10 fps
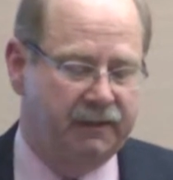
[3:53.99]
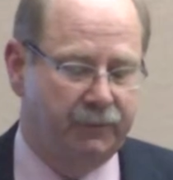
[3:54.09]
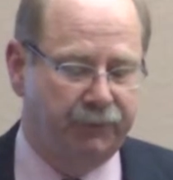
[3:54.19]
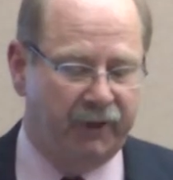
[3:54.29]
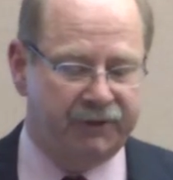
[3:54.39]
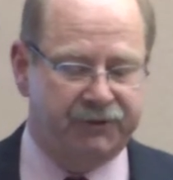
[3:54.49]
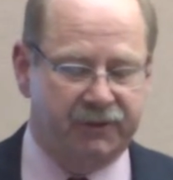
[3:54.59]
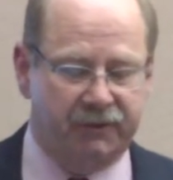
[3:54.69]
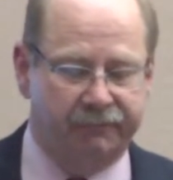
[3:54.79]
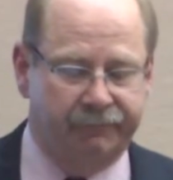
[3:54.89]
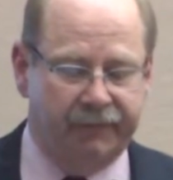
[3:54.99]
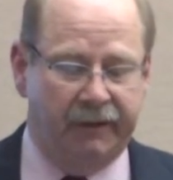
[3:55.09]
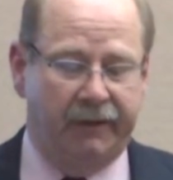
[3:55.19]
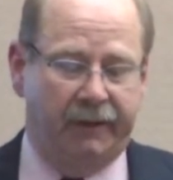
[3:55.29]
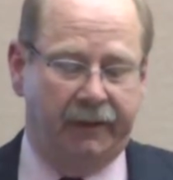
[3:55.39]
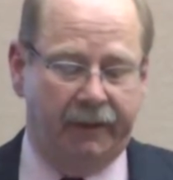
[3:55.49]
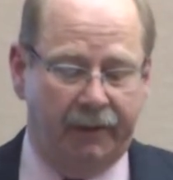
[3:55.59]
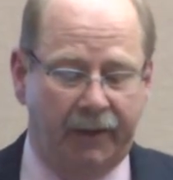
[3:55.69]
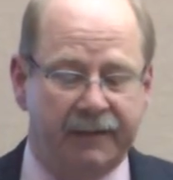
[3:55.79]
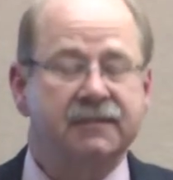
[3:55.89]
depression,
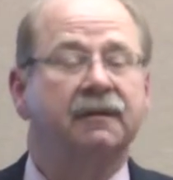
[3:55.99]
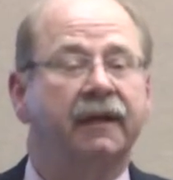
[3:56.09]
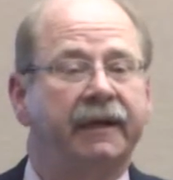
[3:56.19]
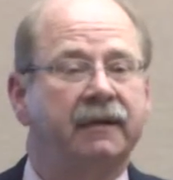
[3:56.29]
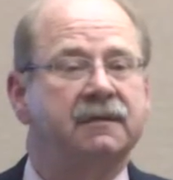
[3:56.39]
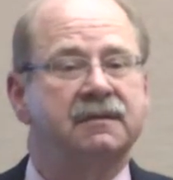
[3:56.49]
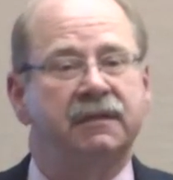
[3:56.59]
isolated